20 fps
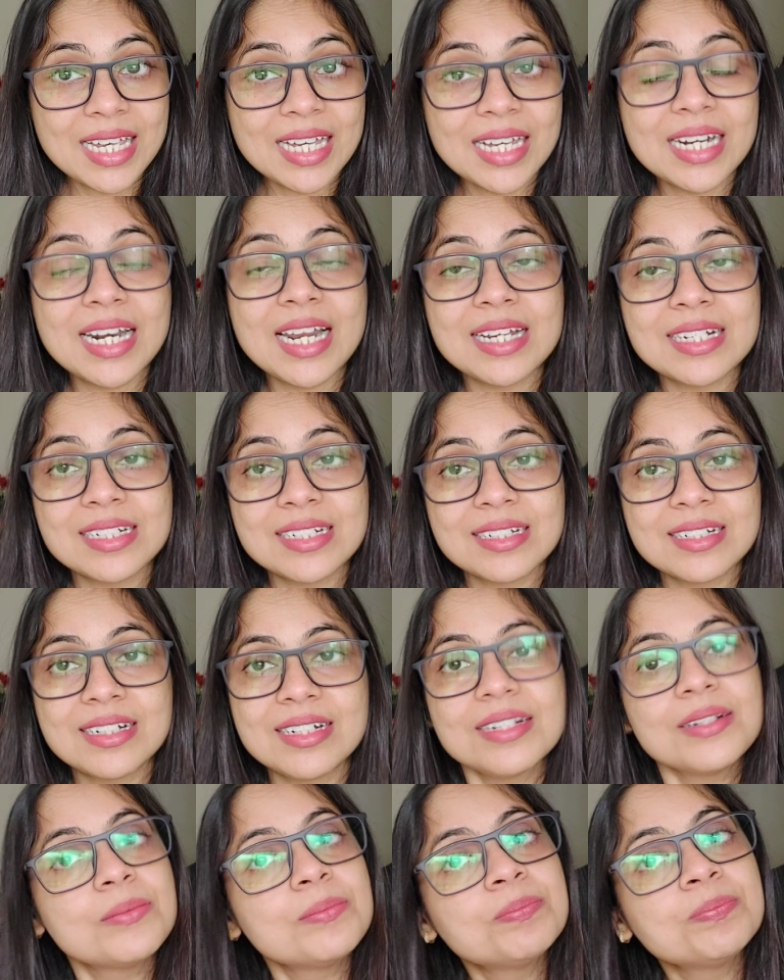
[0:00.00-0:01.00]

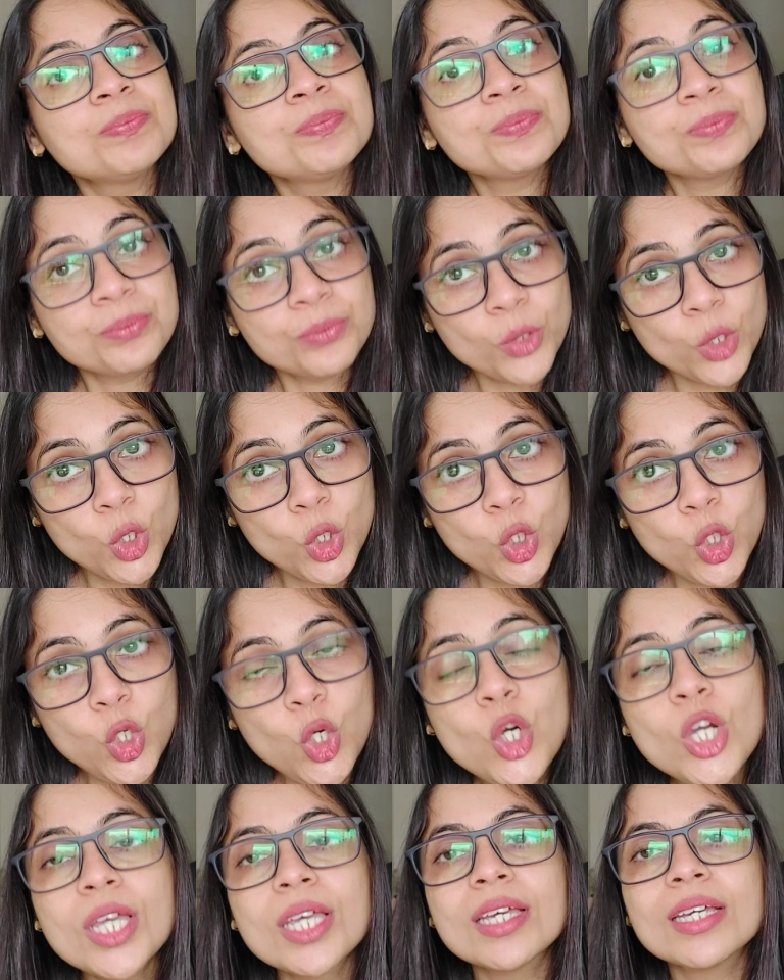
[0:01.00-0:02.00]
Karnataka.
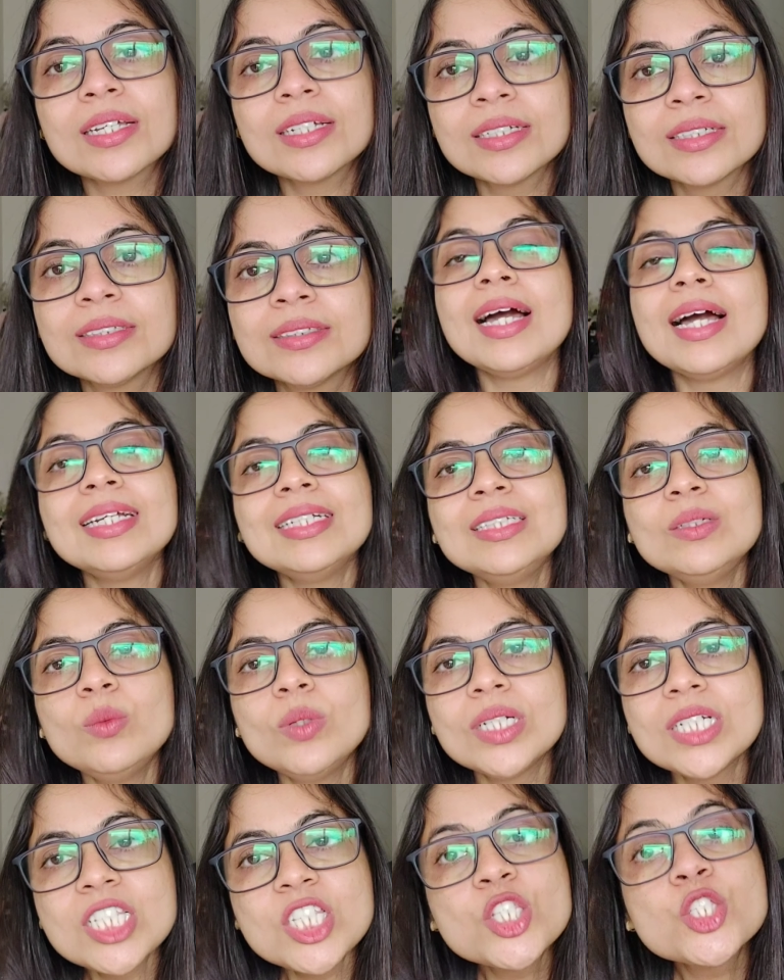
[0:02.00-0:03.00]
Okay,
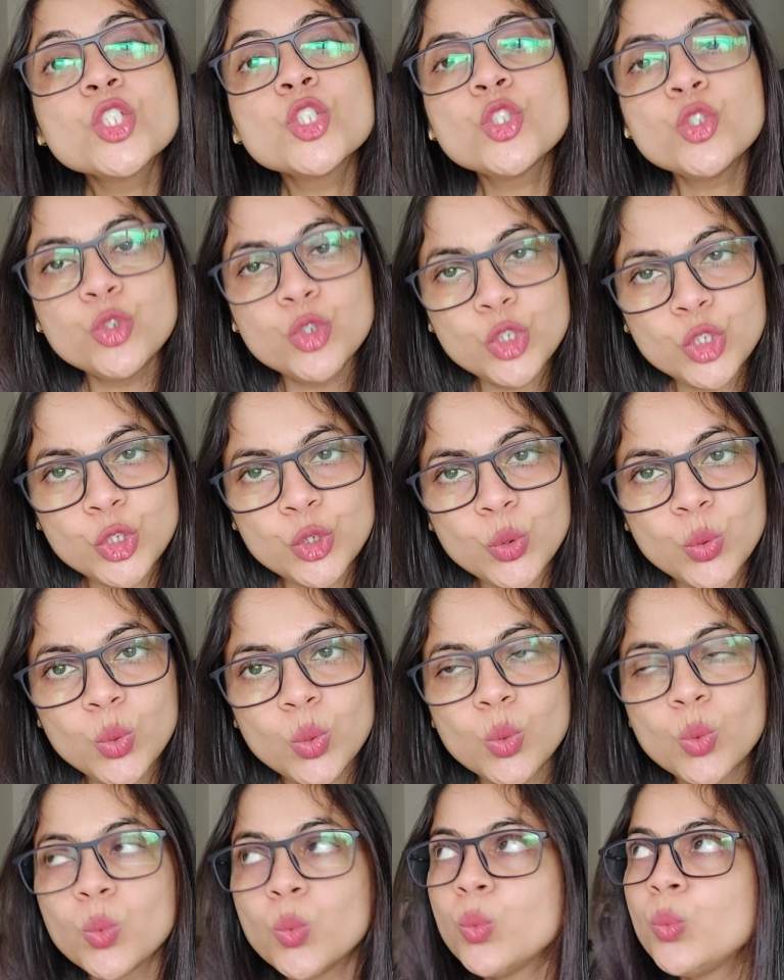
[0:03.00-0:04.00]
another one is
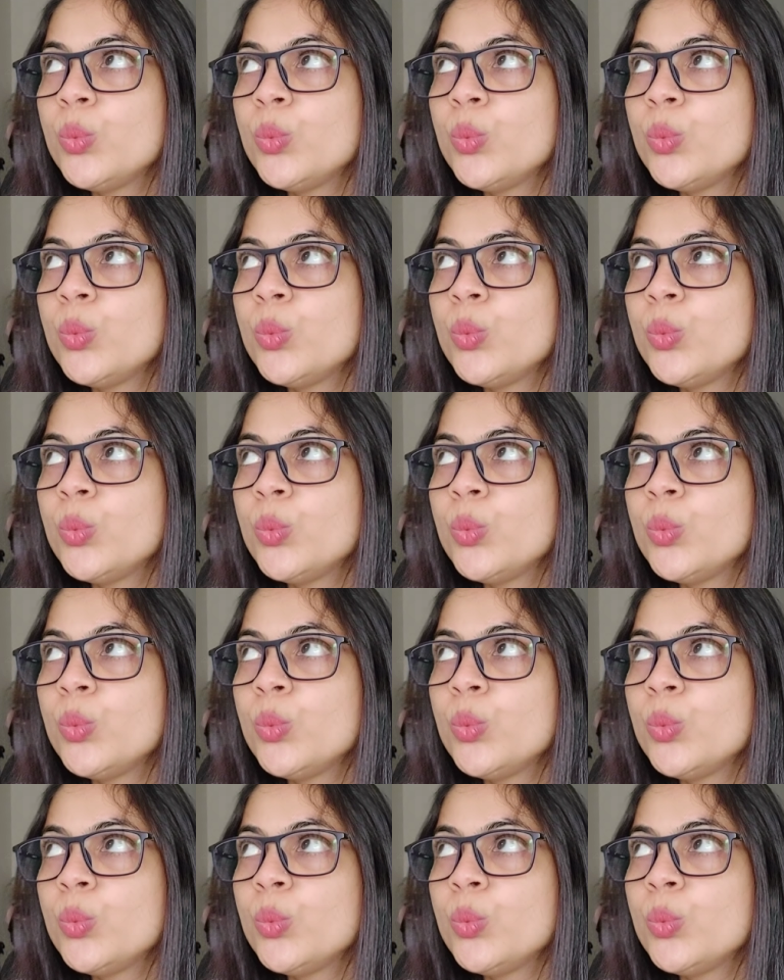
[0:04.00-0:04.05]
studio.